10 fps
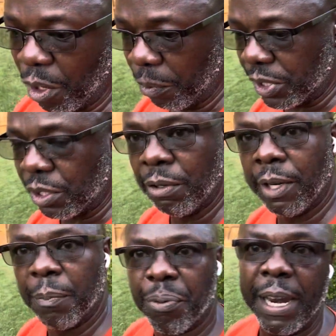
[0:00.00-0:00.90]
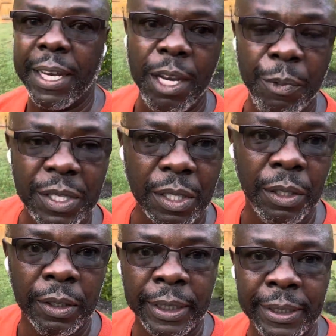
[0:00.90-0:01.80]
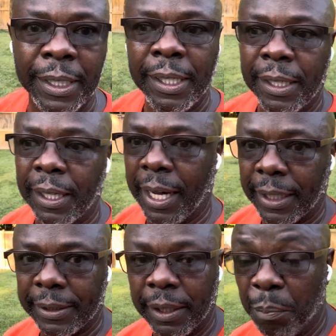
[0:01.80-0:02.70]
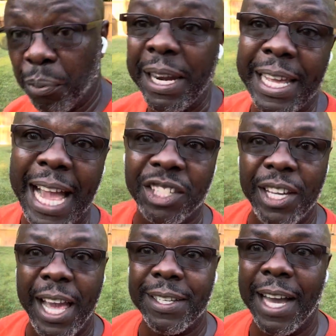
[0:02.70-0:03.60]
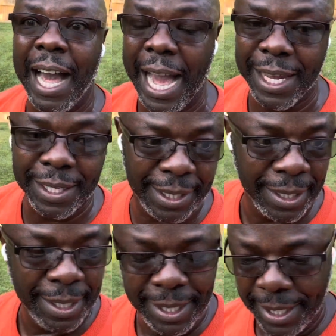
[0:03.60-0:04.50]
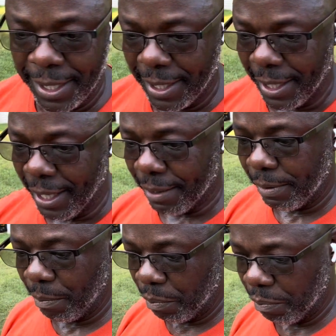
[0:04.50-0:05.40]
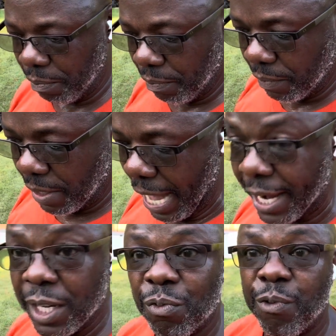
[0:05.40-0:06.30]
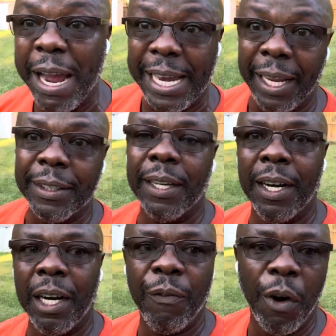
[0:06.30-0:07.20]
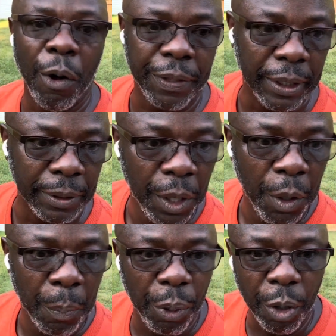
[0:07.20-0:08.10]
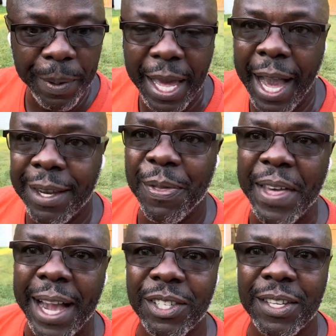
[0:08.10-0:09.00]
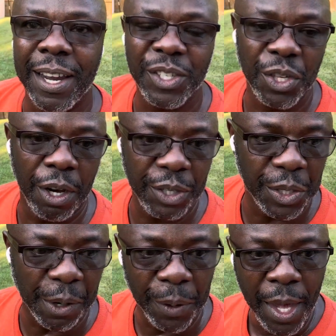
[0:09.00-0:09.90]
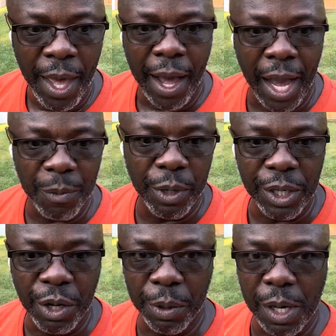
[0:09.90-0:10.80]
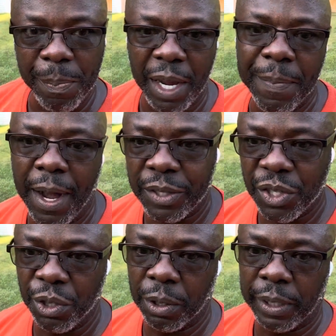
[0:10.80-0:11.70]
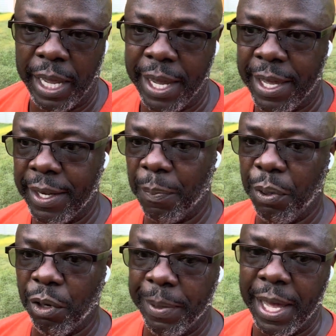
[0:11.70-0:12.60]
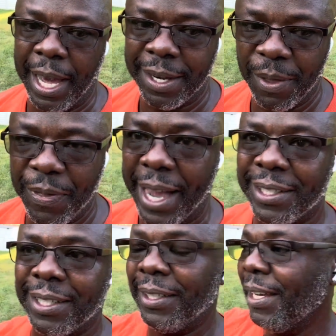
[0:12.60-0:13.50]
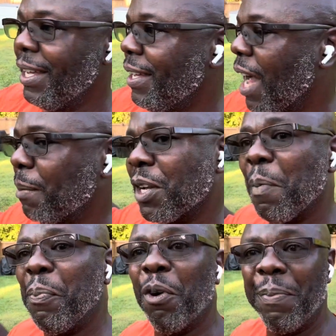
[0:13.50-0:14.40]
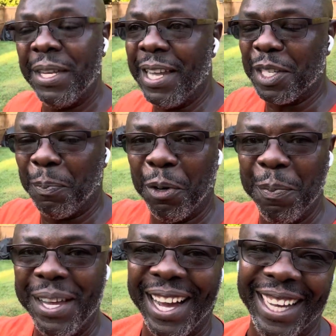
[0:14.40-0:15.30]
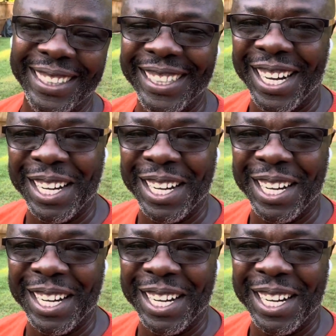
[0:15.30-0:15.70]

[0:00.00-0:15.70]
one was good. Brindley was good. Brindley actually had the uh, highest rating of all the pull behind detachers that I saw. So I'm going to go to the big box store and get the pull behind detacher. I'm sorry, the pull behind